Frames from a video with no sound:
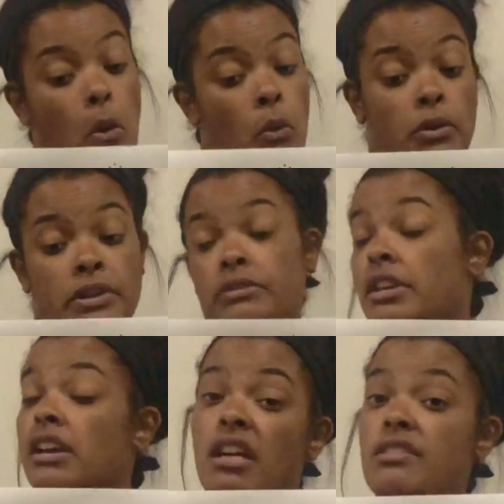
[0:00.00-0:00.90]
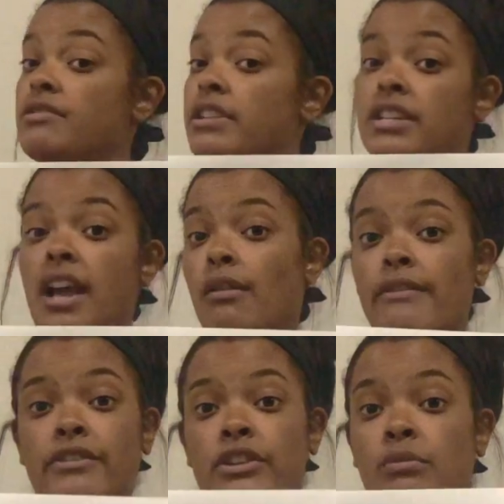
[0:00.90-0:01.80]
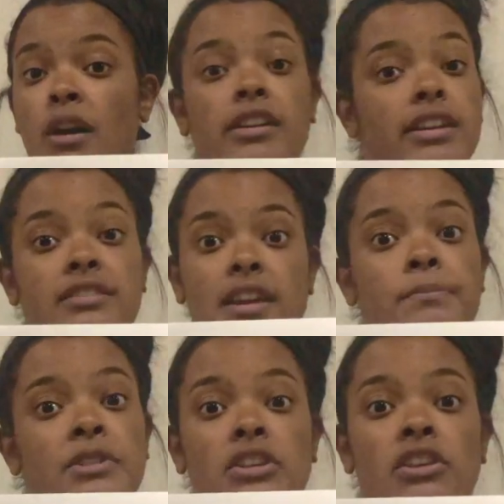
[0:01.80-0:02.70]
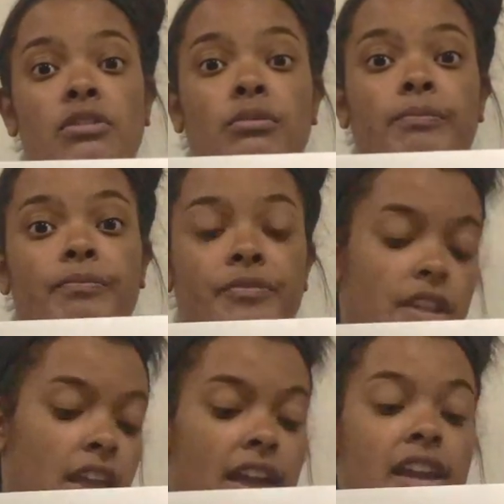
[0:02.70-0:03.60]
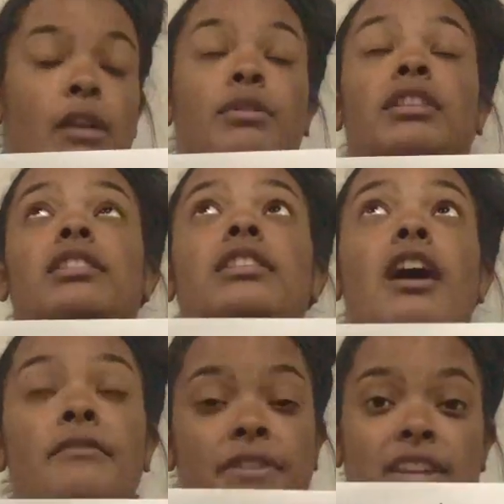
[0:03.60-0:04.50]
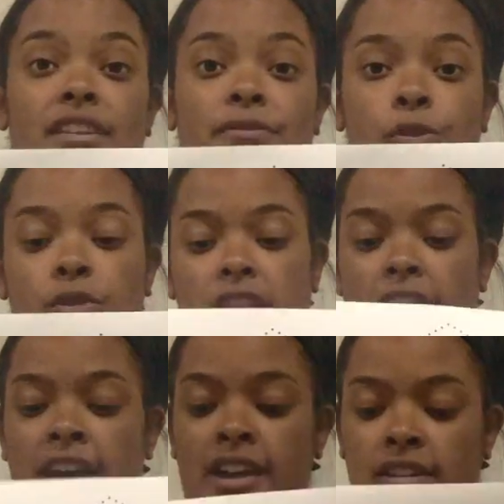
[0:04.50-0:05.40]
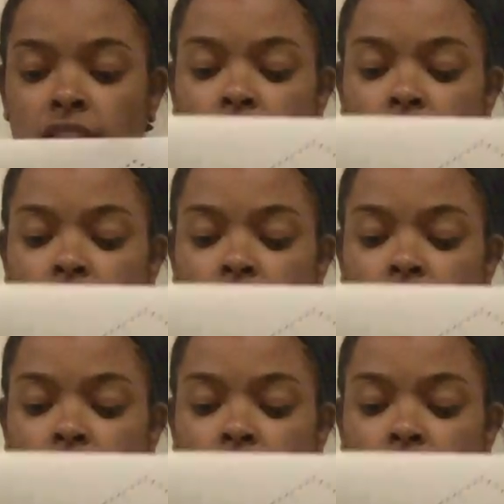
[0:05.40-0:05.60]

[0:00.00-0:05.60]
Or you can color it in however you want. It's up to you. And I would love it if you could add